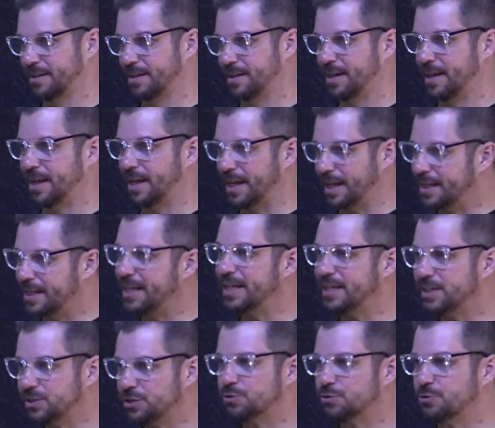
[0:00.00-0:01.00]
It
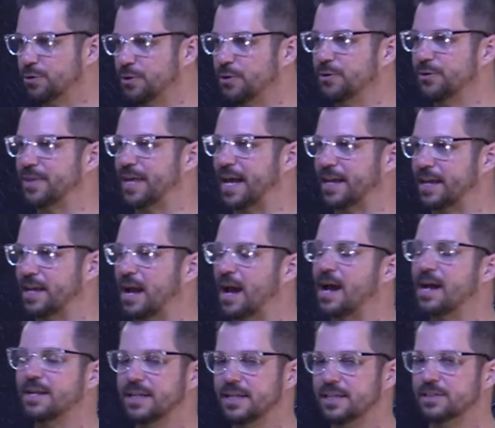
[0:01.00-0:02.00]
is true that
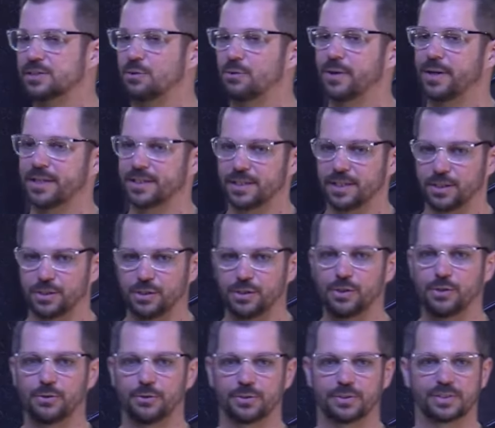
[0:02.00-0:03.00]
God is going to
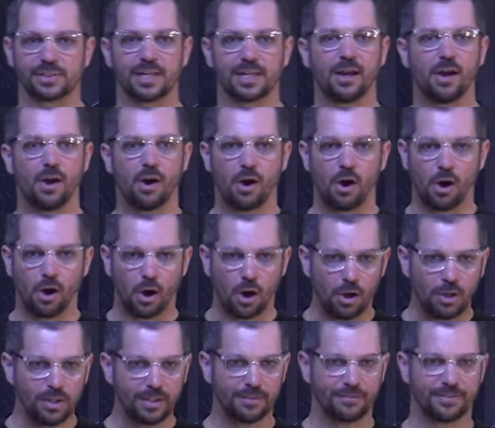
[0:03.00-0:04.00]
use
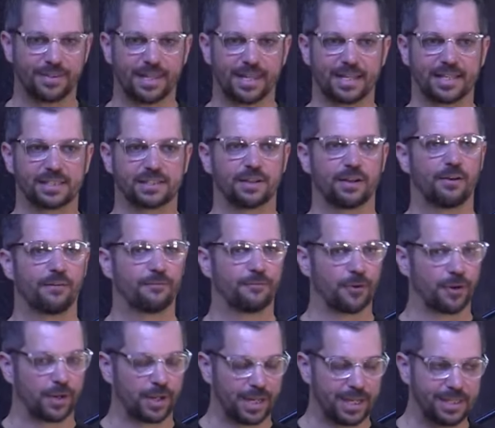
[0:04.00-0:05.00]
all of this for
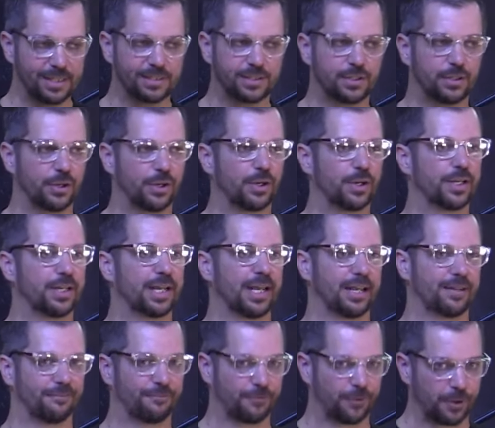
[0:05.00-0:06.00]
his good
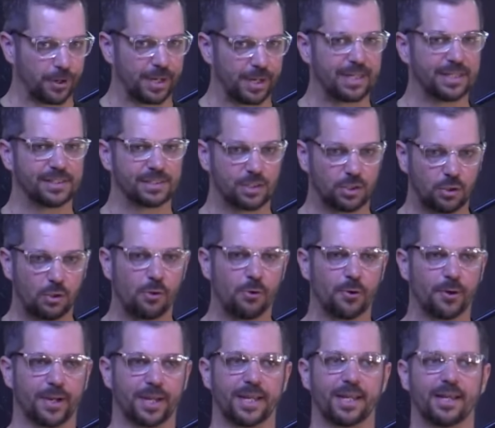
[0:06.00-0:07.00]
and for his
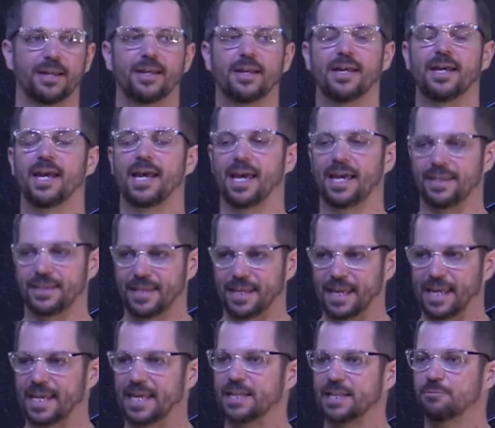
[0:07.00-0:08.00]
glory. And the
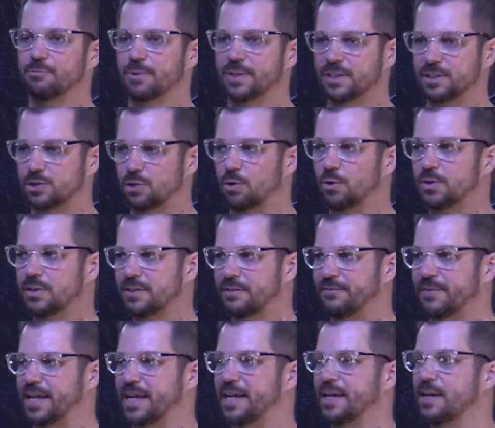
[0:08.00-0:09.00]
end result of
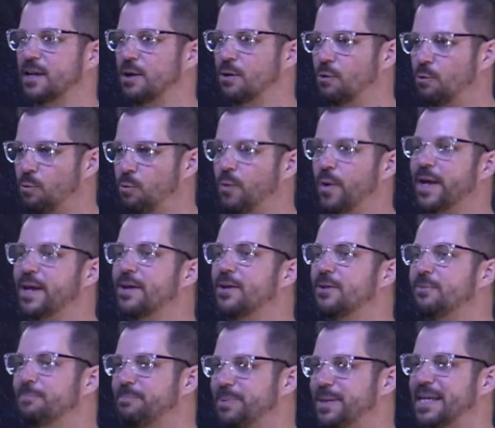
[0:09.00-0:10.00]
it will
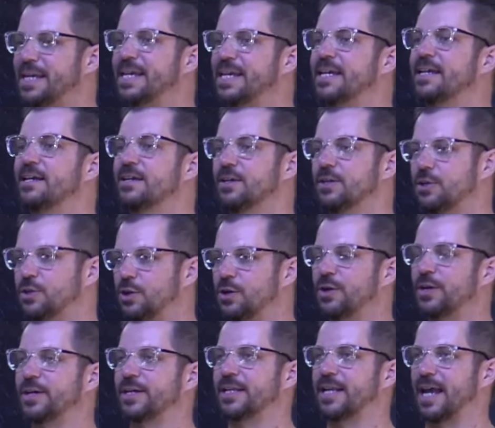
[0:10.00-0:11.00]
be
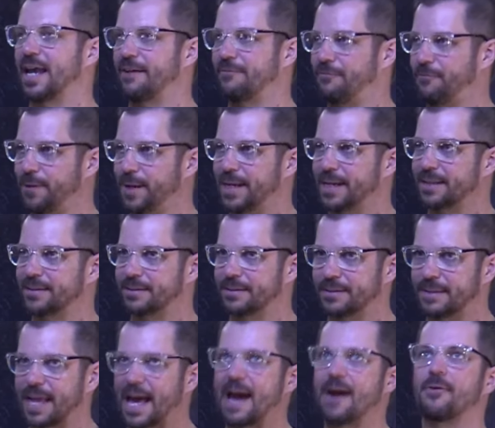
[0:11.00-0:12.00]
good if we
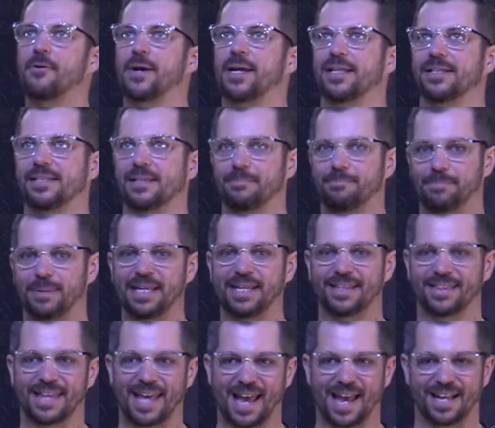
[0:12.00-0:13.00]
allow it to be
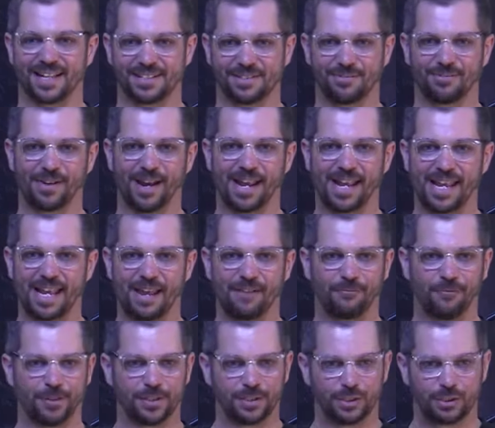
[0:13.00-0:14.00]
that, right? If
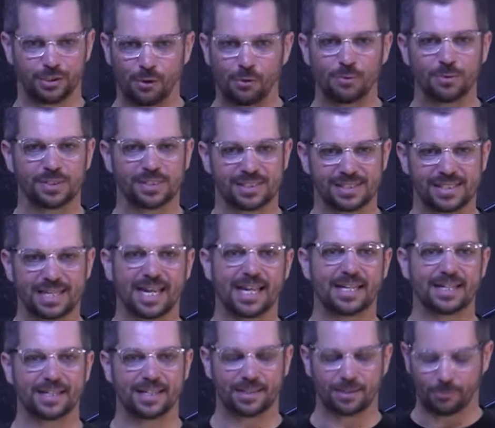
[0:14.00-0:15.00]
we don't
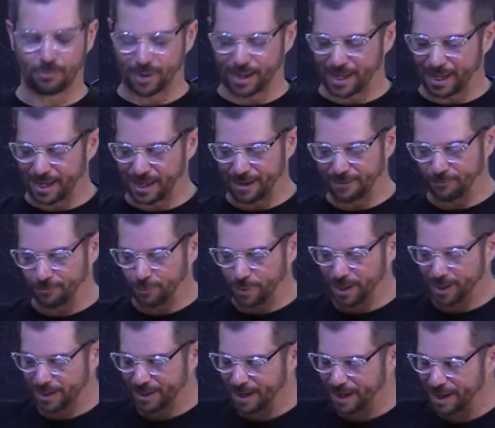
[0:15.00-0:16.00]
stand in the way of
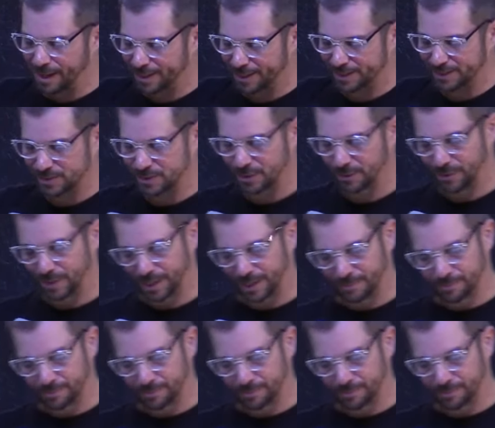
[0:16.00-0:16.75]
what God is doing.